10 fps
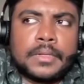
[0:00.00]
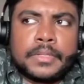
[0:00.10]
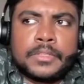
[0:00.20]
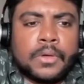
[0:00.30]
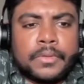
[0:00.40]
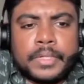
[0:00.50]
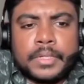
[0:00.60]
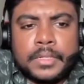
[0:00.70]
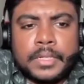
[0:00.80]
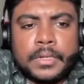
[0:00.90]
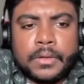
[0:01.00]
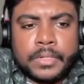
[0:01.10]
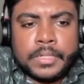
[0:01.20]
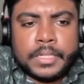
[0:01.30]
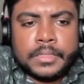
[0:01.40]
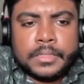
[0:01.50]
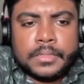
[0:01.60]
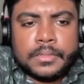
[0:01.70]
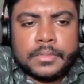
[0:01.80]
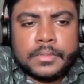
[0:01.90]
resolve it in
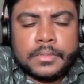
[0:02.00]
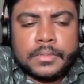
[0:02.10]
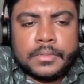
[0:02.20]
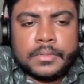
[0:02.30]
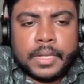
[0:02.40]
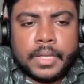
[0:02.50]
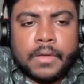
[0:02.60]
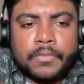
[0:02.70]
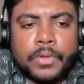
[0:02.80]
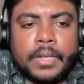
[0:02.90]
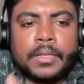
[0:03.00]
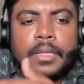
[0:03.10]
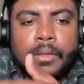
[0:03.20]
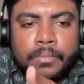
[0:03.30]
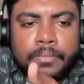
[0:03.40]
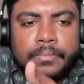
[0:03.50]
Node.js? Like how you can allow,